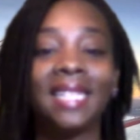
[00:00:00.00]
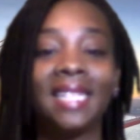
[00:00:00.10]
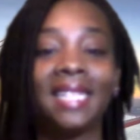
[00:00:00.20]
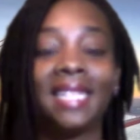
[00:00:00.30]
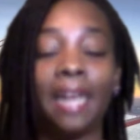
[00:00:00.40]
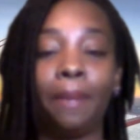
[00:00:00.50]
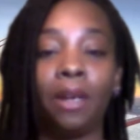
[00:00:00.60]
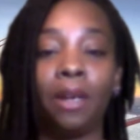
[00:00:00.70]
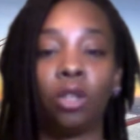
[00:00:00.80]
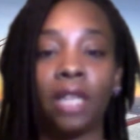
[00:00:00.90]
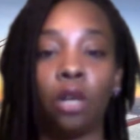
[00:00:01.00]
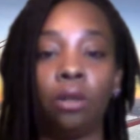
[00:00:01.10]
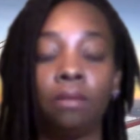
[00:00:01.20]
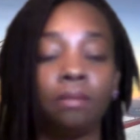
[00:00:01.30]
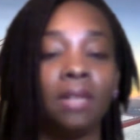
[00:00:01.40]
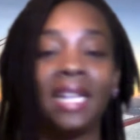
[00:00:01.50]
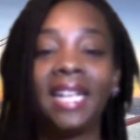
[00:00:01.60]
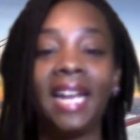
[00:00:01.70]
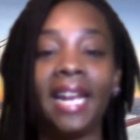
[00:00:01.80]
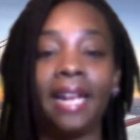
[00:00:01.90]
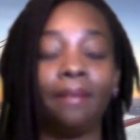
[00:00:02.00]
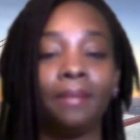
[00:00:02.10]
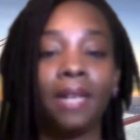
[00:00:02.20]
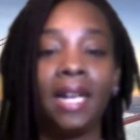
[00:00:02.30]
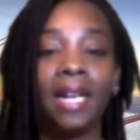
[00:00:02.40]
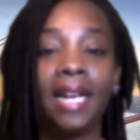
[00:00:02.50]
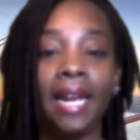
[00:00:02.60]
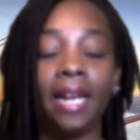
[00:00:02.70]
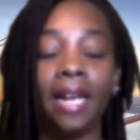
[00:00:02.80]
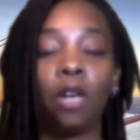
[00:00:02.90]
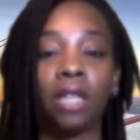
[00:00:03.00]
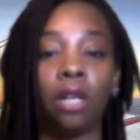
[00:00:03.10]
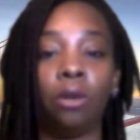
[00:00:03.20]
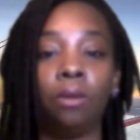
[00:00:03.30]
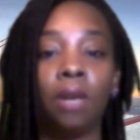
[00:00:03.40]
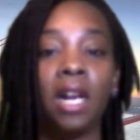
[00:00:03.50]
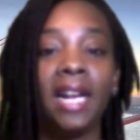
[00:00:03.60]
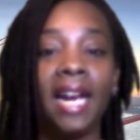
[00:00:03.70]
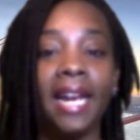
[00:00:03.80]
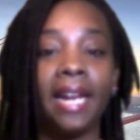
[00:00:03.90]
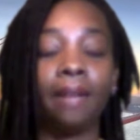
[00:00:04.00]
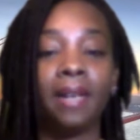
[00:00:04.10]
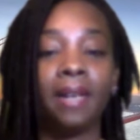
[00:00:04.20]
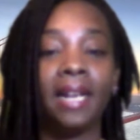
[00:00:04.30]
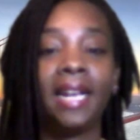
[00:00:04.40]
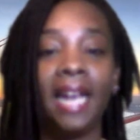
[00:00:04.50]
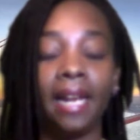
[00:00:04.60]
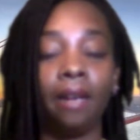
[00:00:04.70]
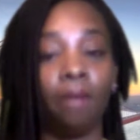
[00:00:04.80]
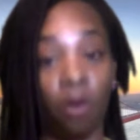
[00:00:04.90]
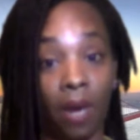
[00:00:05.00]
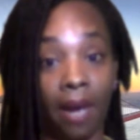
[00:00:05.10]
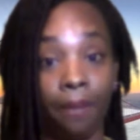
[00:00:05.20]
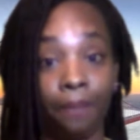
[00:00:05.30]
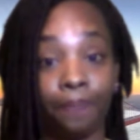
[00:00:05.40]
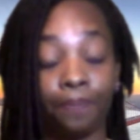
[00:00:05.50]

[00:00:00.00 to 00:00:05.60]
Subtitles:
Stop it. Córtalo. Cut it. Cut it. Córtalo. Cut it. Cut it. Okay.